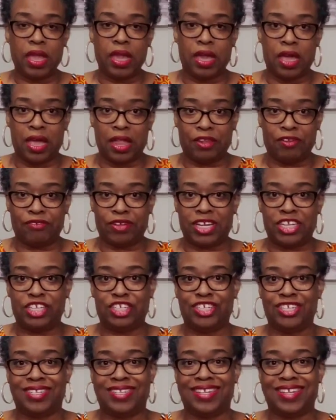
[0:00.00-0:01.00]

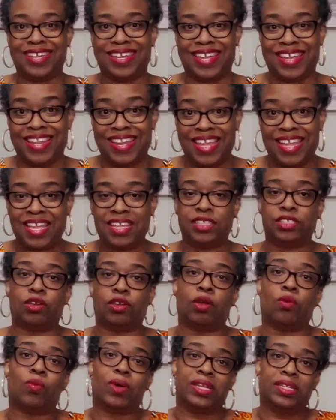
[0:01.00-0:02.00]
coloration in it. So
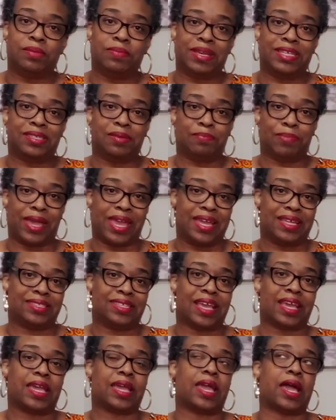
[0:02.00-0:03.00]
I wanted to make some pants
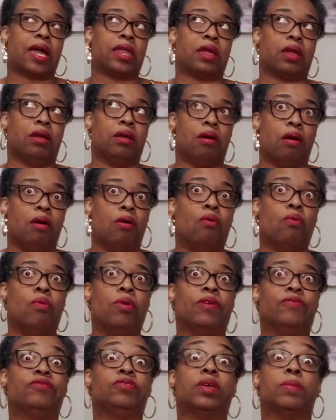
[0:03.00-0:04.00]
that could kind of go
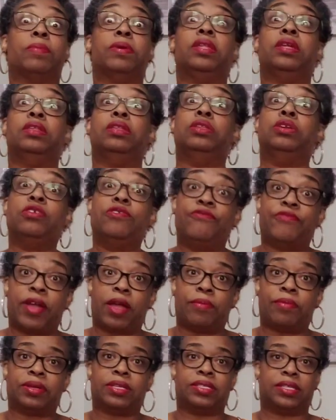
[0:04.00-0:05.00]
with some of the new
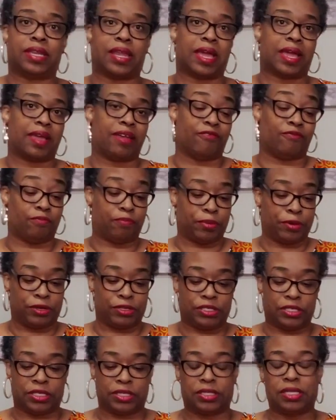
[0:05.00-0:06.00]
fabrics that I have
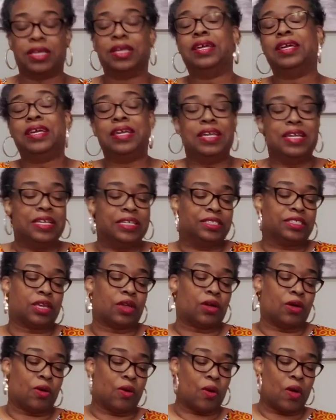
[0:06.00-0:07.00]
purchased.
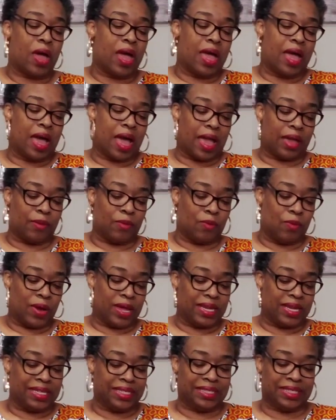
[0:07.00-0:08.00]
So I
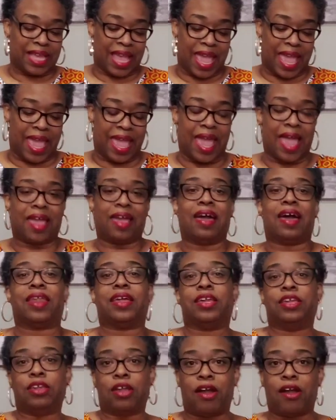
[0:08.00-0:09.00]
want to say I got
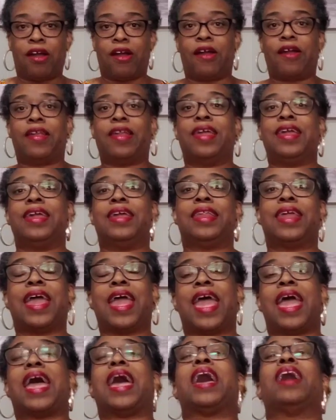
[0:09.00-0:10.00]
1.5 yards.
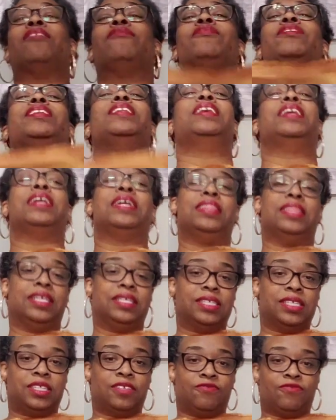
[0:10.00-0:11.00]
And again,
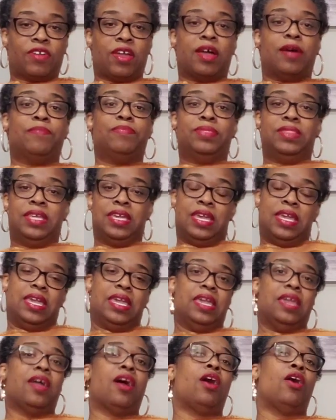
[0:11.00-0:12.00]
this is from
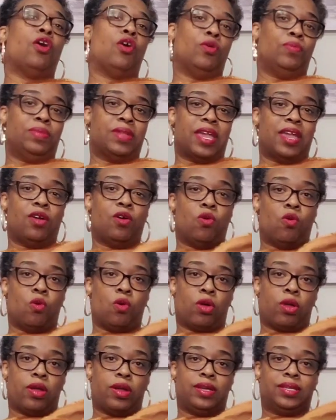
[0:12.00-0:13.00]
the home
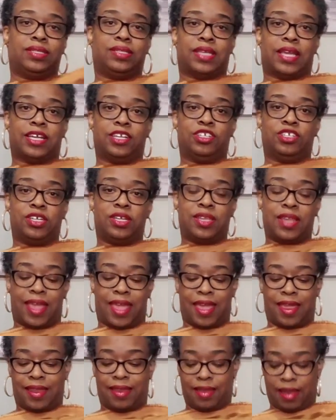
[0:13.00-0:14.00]
decor section
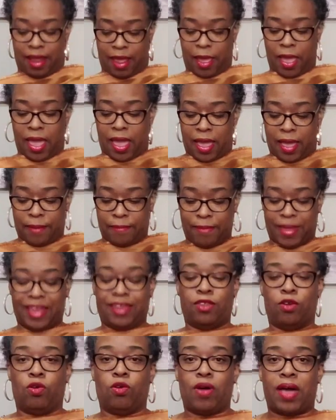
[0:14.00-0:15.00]
at
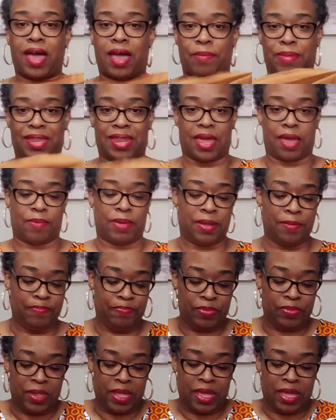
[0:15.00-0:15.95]
my local Hobby Lobby.